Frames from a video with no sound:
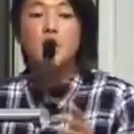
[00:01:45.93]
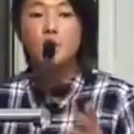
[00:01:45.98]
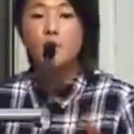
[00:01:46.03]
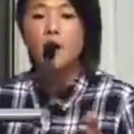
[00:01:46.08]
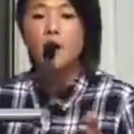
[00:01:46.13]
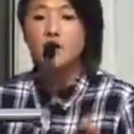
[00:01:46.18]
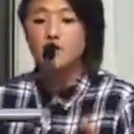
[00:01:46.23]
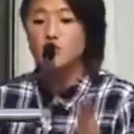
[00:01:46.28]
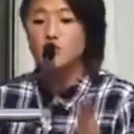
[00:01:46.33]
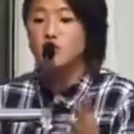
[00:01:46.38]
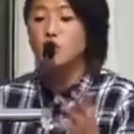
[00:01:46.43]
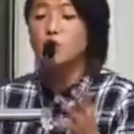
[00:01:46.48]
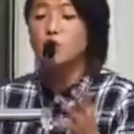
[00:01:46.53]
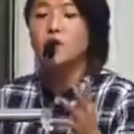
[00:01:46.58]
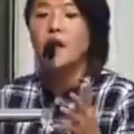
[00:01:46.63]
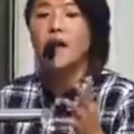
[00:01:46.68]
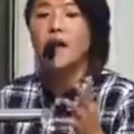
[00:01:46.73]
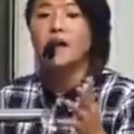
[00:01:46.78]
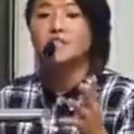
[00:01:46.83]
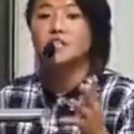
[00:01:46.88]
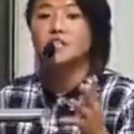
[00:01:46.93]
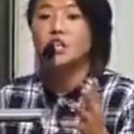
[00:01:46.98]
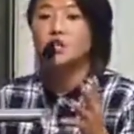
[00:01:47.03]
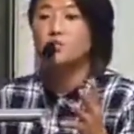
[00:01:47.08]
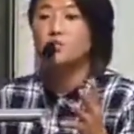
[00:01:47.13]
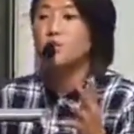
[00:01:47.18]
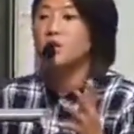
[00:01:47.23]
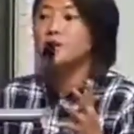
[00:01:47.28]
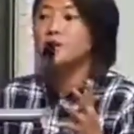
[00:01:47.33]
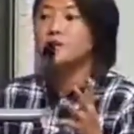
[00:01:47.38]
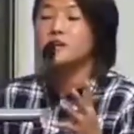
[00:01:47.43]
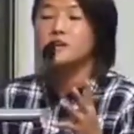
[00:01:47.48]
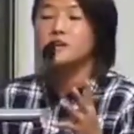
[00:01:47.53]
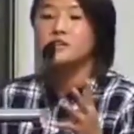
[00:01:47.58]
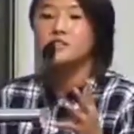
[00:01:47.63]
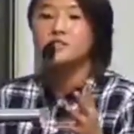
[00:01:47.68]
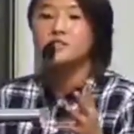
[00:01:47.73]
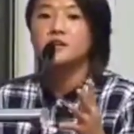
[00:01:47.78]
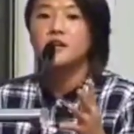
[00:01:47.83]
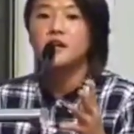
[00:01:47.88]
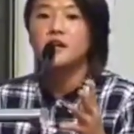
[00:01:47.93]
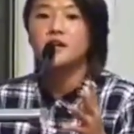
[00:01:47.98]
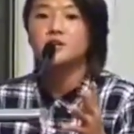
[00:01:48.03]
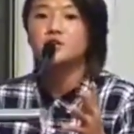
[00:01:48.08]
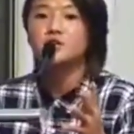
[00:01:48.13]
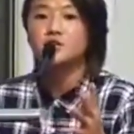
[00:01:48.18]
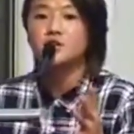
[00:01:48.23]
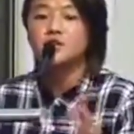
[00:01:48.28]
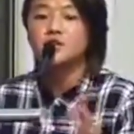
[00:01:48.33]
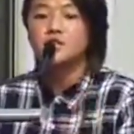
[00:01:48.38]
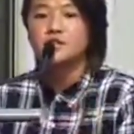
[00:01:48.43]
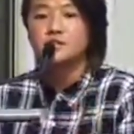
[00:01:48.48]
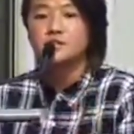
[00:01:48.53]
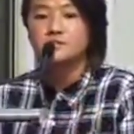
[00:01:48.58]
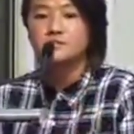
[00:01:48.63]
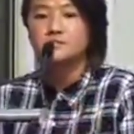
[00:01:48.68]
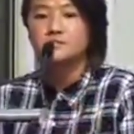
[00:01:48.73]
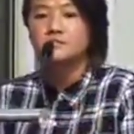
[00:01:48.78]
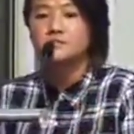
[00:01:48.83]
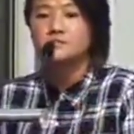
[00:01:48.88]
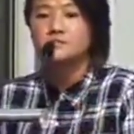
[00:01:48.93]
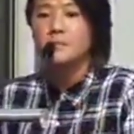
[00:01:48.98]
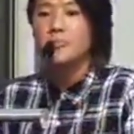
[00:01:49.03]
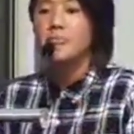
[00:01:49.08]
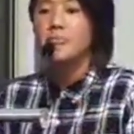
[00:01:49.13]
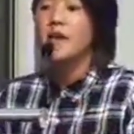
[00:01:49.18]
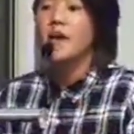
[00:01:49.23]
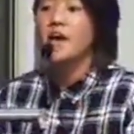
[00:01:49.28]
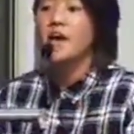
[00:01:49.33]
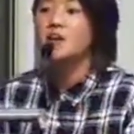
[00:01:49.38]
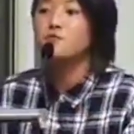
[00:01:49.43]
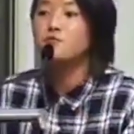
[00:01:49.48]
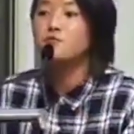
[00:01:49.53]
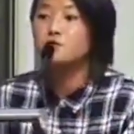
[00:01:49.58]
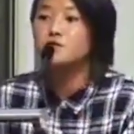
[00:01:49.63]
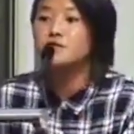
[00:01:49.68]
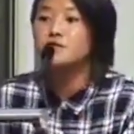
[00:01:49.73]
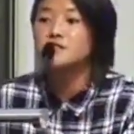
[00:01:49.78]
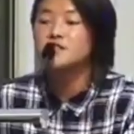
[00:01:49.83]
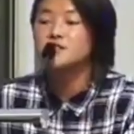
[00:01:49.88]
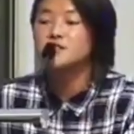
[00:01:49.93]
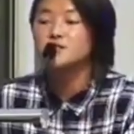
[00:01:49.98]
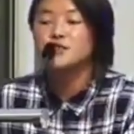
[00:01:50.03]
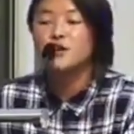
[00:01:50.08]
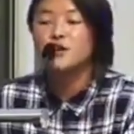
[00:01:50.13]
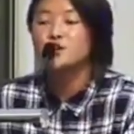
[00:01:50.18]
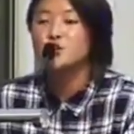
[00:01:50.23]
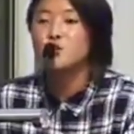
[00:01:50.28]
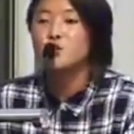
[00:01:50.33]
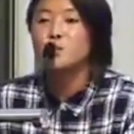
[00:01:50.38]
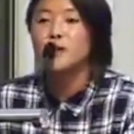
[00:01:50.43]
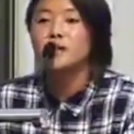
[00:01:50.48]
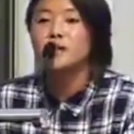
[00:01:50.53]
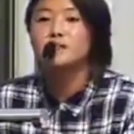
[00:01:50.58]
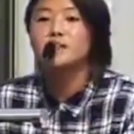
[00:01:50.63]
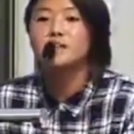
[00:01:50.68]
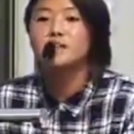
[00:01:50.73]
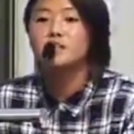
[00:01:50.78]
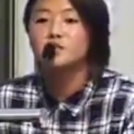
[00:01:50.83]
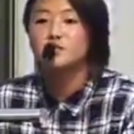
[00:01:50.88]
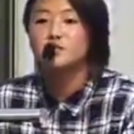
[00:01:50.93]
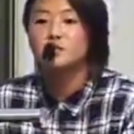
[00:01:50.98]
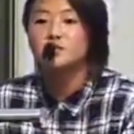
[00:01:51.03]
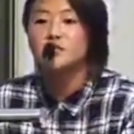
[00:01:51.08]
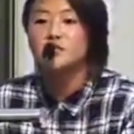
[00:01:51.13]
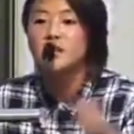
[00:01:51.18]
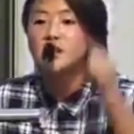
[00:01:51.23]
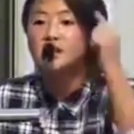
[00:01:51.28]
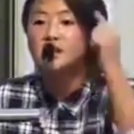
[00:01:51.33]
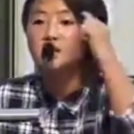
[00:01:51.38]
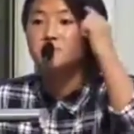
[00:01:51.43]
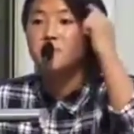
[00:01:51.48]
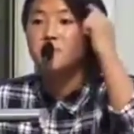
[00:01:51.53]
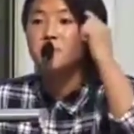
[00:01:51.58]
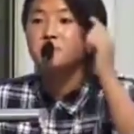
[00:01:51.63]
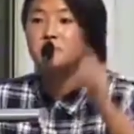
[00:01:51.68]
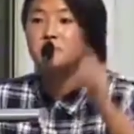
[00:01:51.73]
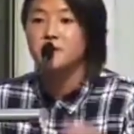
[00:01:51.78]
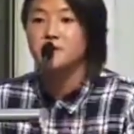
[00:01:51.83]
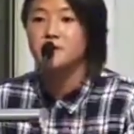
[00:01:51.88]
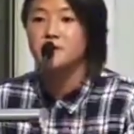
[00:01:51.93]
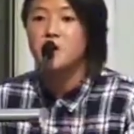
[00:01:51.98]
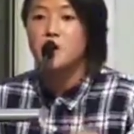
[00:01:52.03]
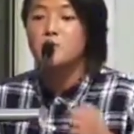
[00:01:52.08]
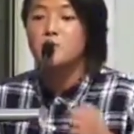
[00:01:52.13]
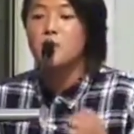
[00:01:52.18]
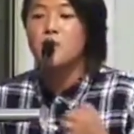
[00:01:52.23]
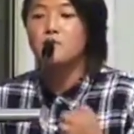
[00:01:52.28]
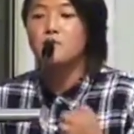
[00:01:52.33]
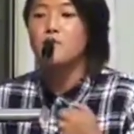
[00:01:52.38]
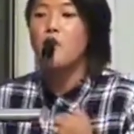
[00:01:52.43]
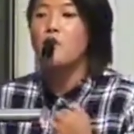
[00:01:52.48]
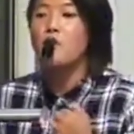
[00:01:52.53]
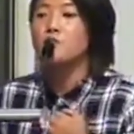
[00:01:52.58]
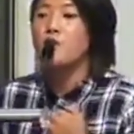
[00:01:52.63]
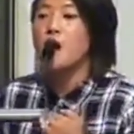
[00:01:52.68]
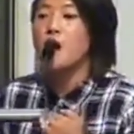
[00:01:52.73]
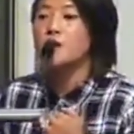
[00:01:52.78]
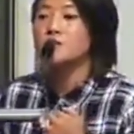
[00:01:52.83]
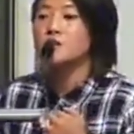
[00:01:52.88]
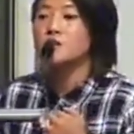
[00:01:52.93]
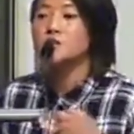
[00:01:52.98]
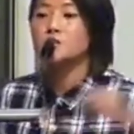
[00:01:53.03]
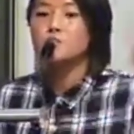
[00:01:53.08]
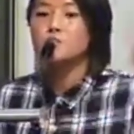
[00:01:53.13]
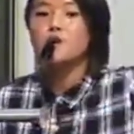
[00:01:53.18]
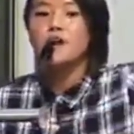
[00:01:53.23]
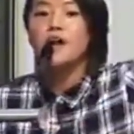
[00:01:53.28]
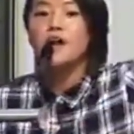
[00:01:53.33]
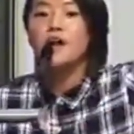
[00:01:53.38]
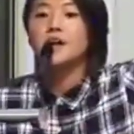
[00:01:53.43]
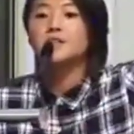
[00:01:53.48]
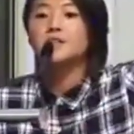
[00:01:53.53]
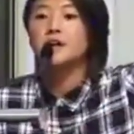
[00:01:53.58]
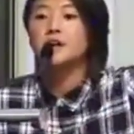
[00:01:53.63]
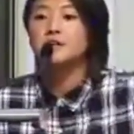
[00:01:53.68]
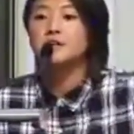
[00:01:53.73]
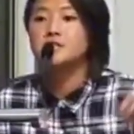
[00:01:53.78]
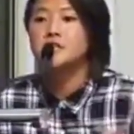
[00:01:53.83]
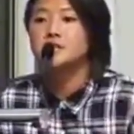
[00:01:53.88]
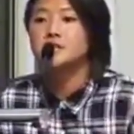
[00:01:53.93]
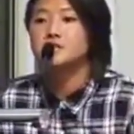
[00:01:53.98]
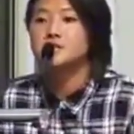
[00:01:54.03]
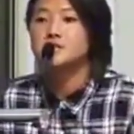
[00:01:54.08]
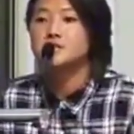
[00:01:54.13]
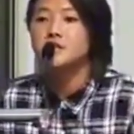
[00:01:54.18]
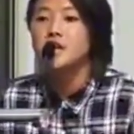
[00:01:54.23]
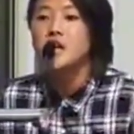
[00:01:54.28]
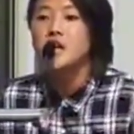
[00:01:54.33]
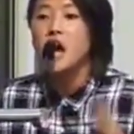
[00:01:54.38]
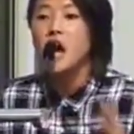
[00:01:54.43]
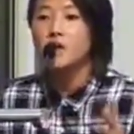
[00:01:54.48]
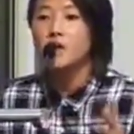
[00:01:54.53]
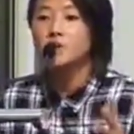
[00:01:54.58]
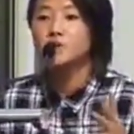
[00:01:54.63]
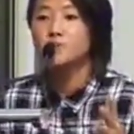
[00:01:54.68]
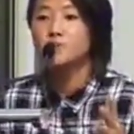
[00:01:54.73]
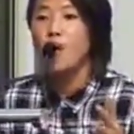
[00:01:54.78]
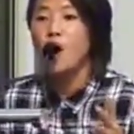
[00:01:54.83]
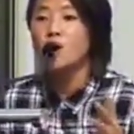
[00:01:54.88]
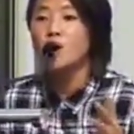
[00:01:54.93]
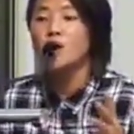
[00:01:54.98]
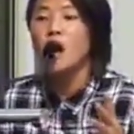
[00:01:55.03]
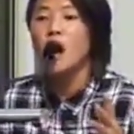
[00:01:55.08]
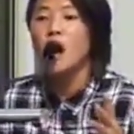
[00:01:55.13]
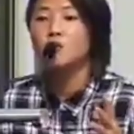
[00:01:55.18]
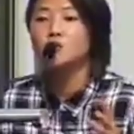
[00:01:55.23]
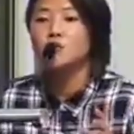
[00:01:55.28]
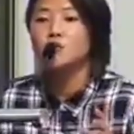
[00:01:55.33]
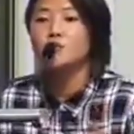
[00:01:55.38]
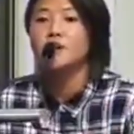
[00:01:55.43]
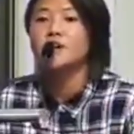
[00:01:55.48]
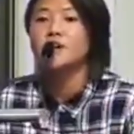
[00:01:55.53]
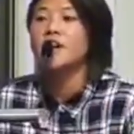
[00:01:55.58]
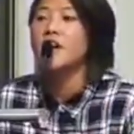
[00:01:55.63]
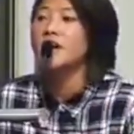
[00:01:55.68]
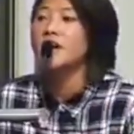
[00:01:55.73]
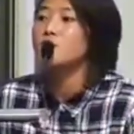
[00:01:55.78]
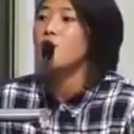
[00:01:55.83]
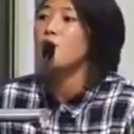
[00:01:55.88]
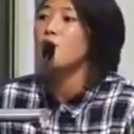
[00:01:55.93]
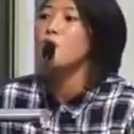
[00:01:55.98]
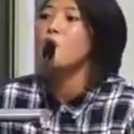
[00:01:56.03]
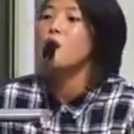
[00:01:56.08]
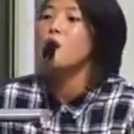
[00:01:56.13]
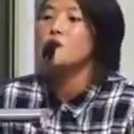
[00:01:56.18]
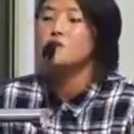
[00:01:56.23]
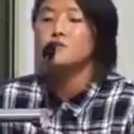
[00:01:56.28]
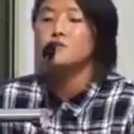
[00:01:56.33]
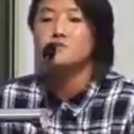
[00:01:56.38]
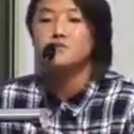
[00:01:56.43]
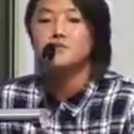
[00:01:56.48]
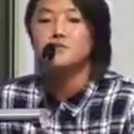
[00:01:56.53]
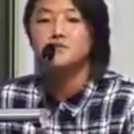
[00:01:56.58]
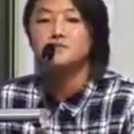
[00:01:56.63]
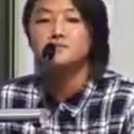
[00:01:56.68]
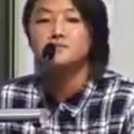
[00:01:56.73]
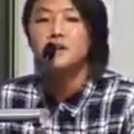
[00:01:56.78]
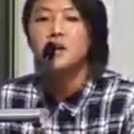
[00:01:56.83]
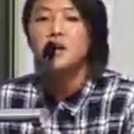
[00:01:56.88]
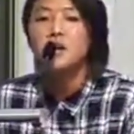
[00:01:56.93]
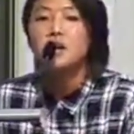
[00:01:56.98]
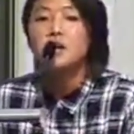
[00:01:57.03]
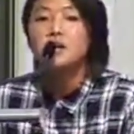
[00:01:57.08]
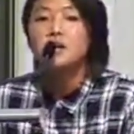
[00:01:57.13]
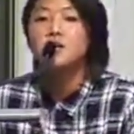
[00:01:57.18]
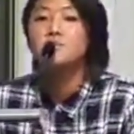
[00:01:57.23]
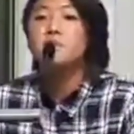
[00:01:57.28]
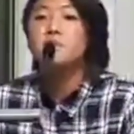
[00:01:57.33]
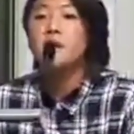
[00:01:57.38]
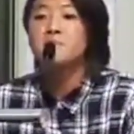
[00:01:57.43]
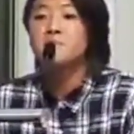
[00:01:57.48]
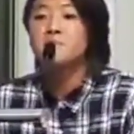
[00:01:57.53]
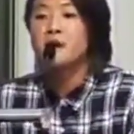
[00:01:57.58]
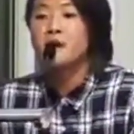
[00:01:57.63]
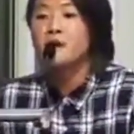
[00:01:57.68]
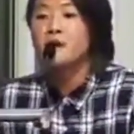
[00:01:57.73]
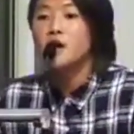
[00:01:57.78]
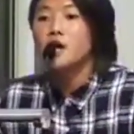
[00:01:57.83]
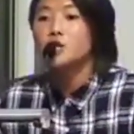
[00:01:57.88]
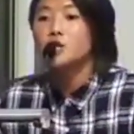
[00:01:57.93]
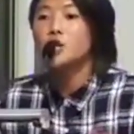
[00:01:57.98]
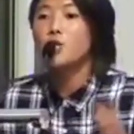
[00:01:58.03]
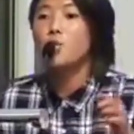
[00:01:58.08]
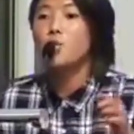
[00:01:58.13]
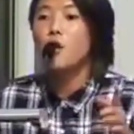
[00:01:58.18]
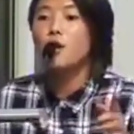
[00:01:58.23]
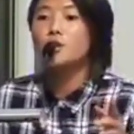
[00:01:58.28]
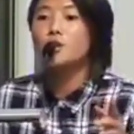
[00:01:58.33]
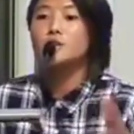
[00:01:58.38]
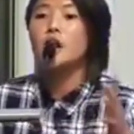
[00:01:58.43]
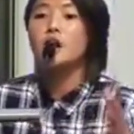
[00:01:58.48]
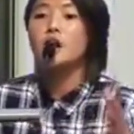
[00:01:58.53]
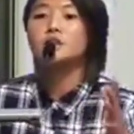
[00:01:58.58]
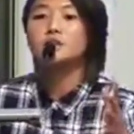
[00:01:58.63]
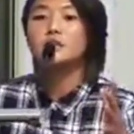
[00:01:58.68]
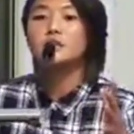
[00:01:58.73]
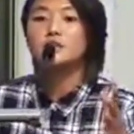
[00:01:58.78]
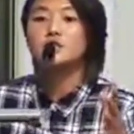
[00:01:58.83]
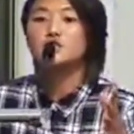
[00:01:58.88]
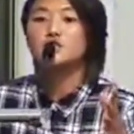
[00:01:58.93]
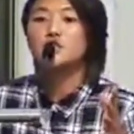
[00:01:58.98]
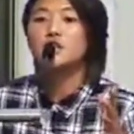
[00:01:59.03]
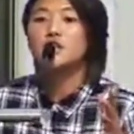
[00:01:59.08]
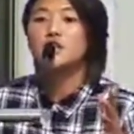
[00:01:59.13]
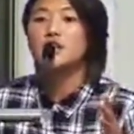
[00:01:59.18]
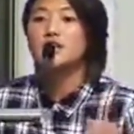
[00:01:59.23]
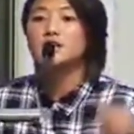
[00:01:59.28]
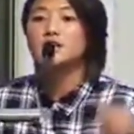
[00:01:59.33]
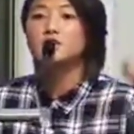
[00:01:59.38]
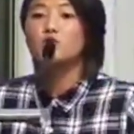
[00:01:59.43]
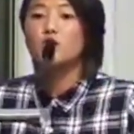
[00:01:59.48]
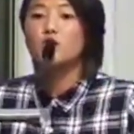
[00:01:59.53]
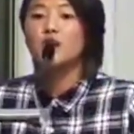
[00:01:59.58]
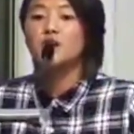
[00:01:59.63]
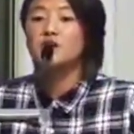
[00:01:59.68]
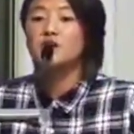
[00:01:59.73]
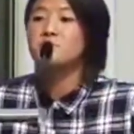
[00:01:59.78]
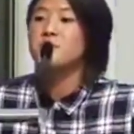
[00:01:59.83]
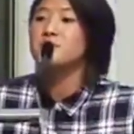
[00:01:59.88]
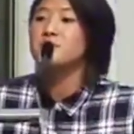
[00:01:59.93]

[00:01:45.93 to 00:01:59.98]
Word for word: when you look at it with lust and hatred. And if you still do not obey these rules, remember, my forefathers were hate hunters. I was born out of a clan of warriors. Remember, the word hot chili is growing in my